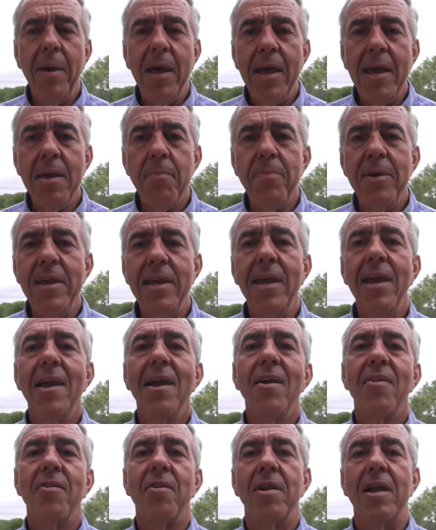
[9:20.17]
Maybe
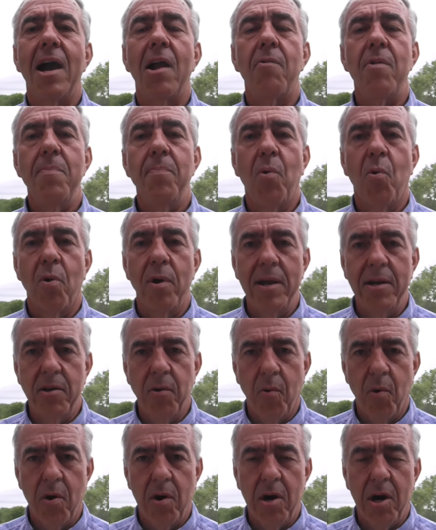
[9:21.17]
they're not reporting
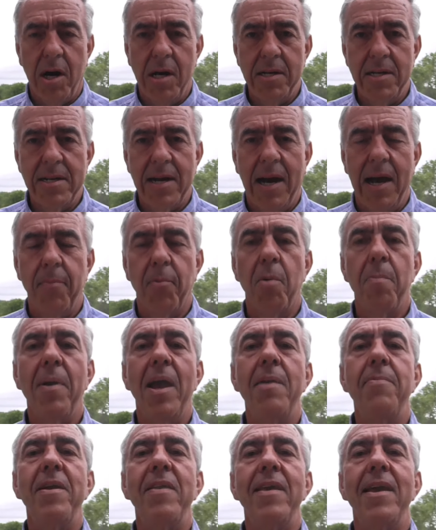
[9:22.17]
to work on time, or
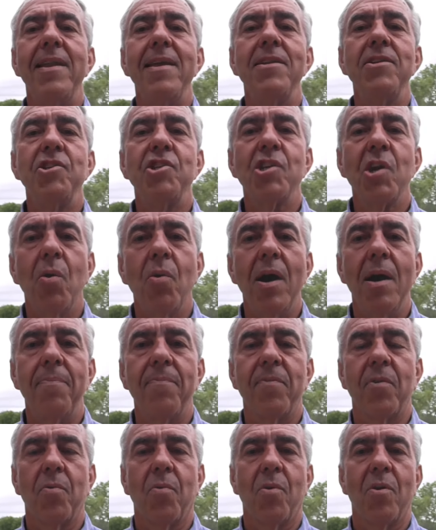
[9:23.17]
maybe they didn't show
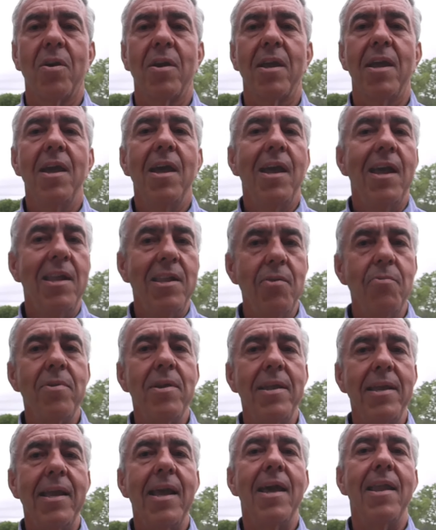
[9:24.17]
up for work. And you
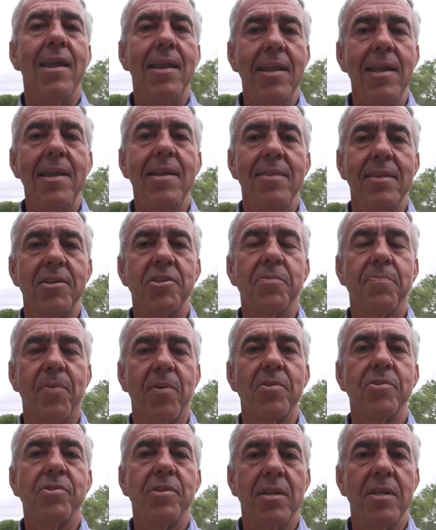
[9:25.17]
really kind of need this
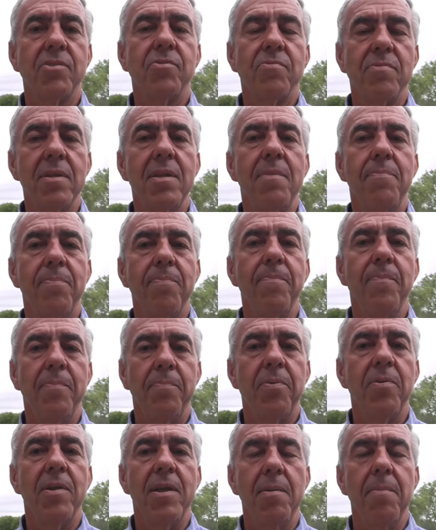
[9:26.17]
person. It's really
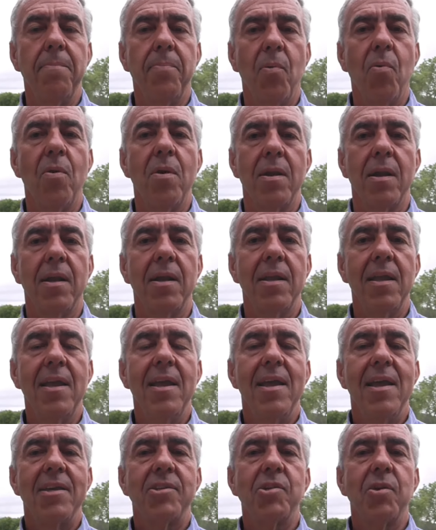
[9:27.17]
pretty important.
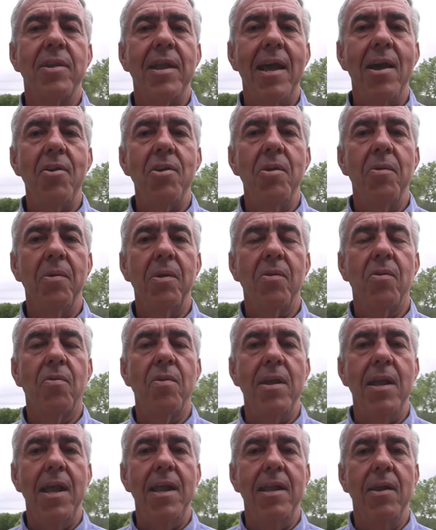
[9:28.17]
So now you're
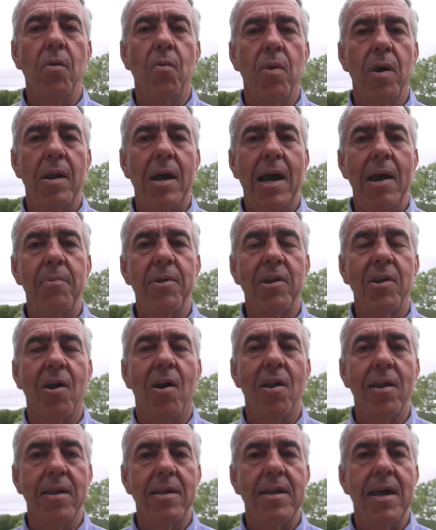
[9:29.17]
creating what I would
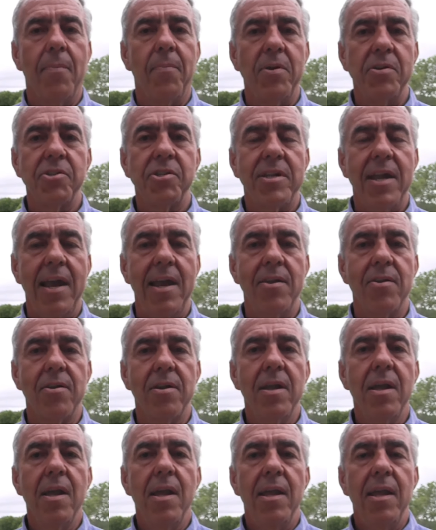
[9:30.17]
call a double
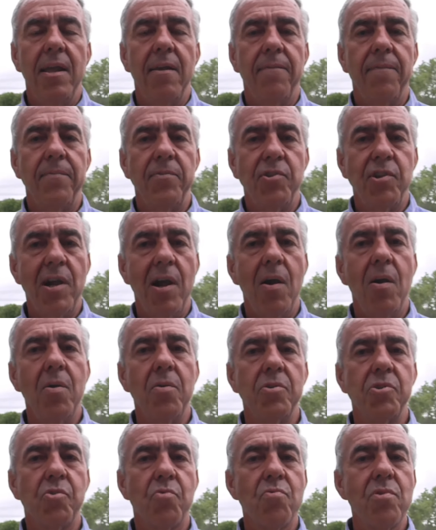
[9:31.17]
standard. If
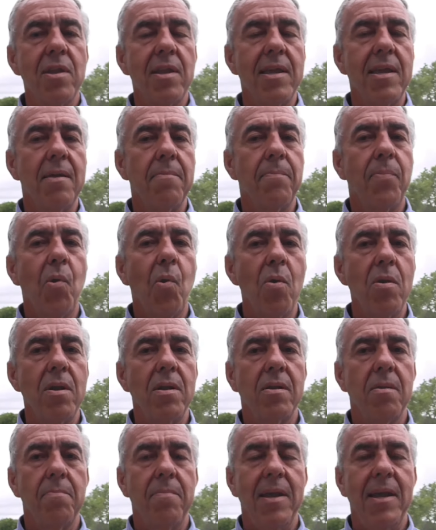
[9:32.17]
Joe's really
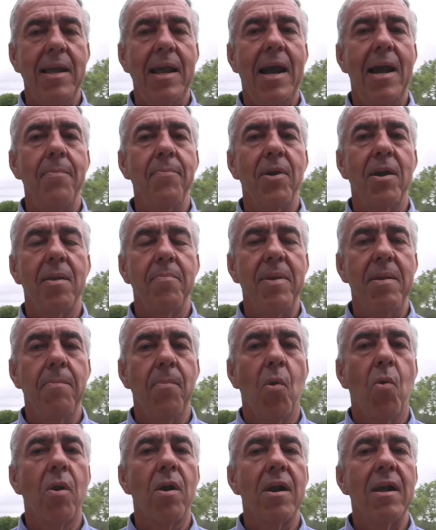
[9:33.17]
important to me, I'm going to be
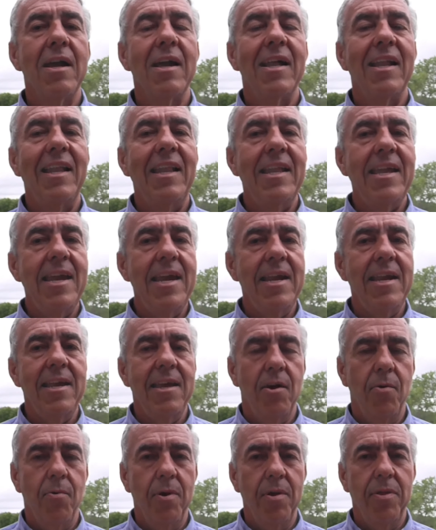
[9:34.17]
more
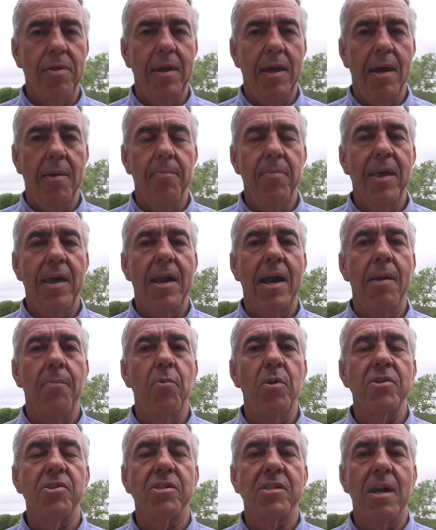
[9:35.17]
lenient with them than I'm
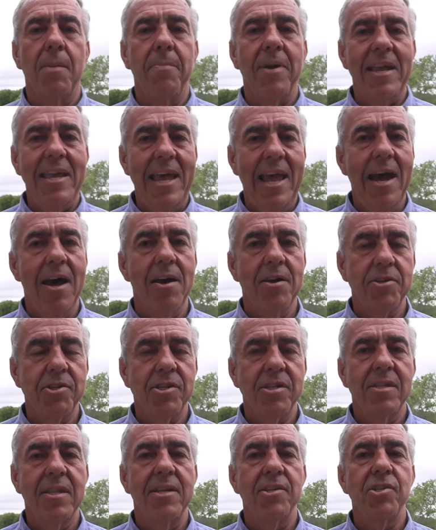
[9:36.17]
with somebody
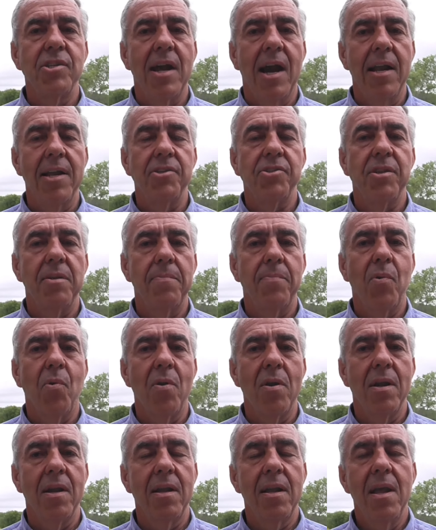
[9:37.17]
else that's not as
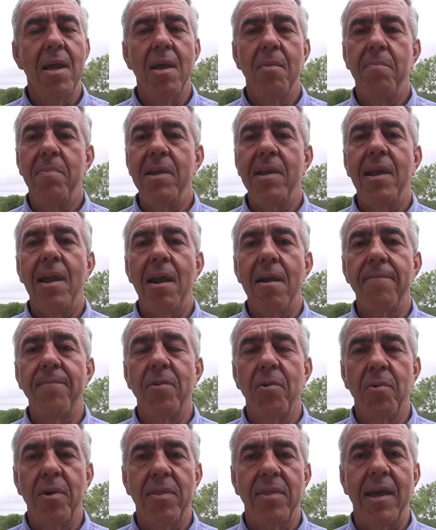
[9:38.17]
important. Be
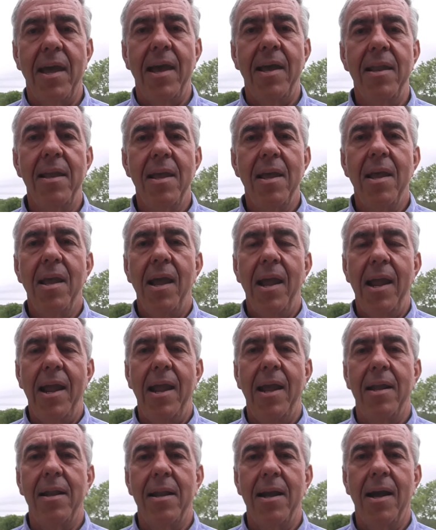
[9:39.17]
careful with that.
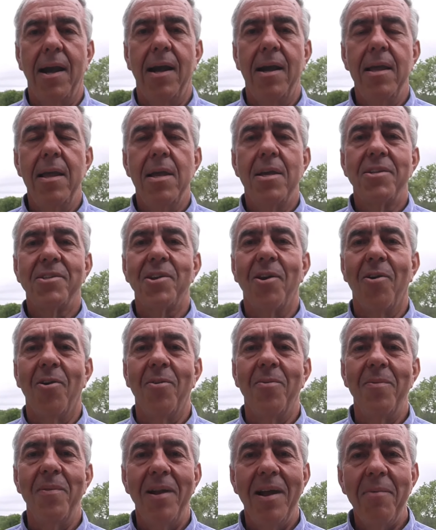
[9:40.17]
And uh,
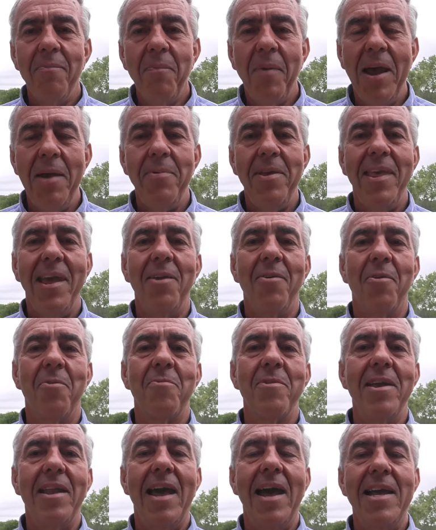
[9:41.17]
so maybe they
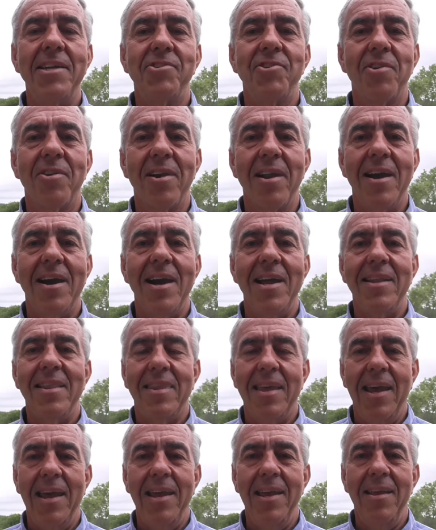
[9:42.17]
don't realize it or
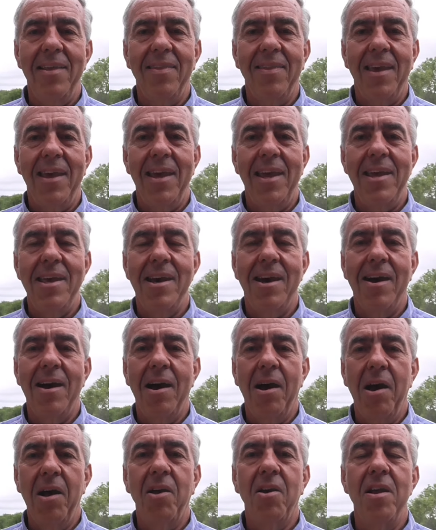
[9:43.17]
not. They, they
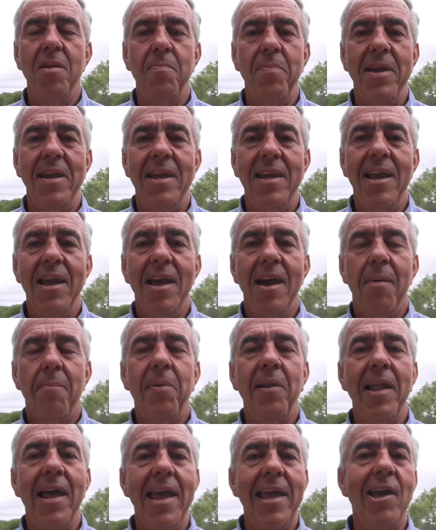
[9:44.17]
uh, could be
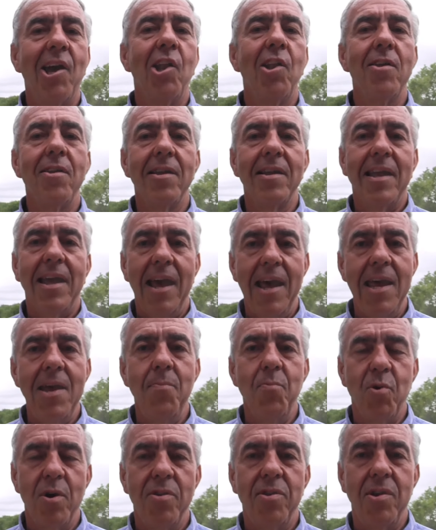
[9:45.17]
playing a little
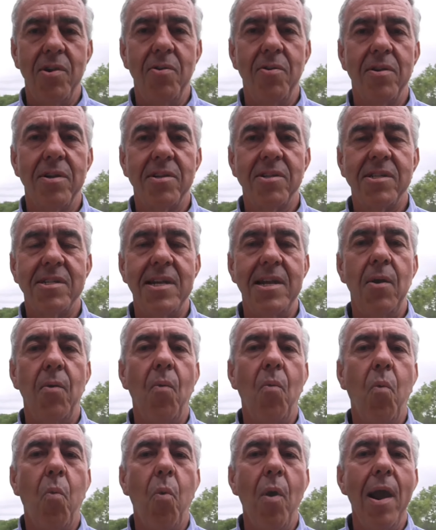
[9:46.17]
game with you to see
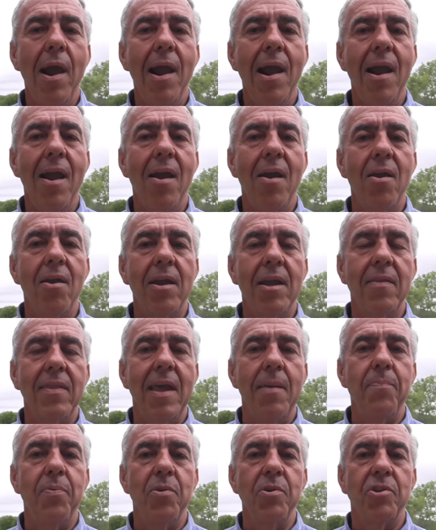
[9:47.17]
where can
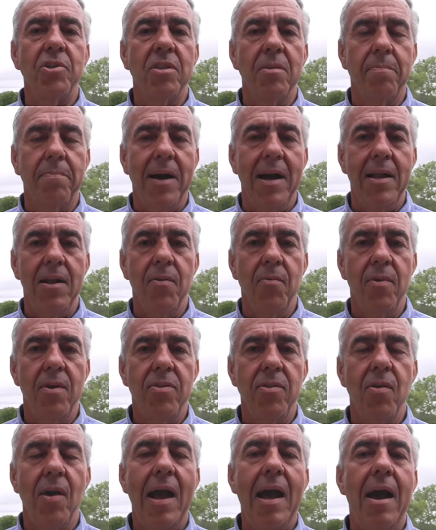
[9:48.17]
they push the button
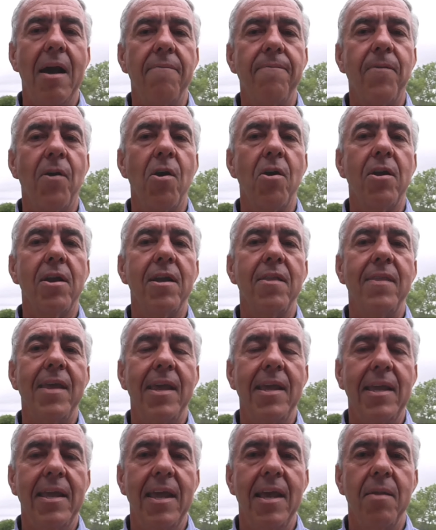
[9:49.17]
with you. How far can
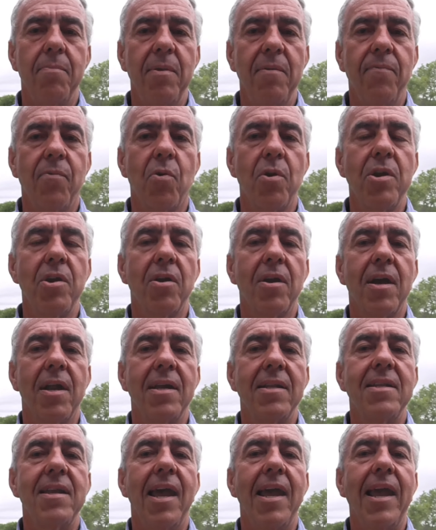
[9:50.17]
they get before you're
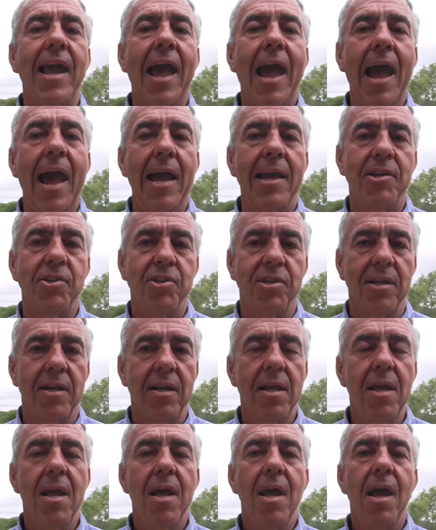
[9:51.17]
going to take action?
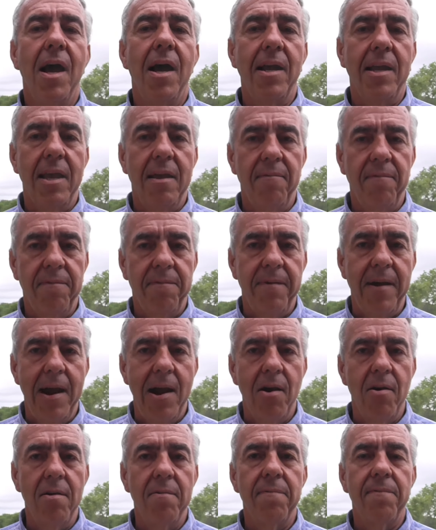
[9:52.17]
Again,
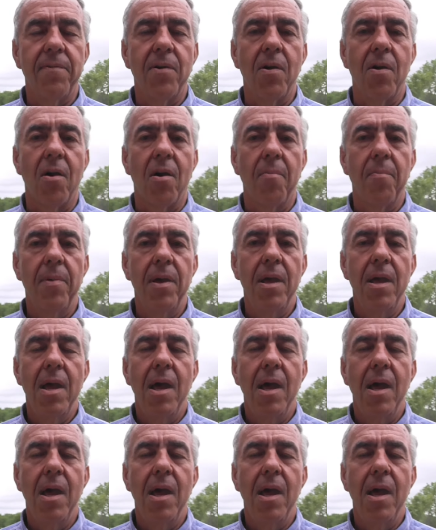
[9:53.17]
fair and firm.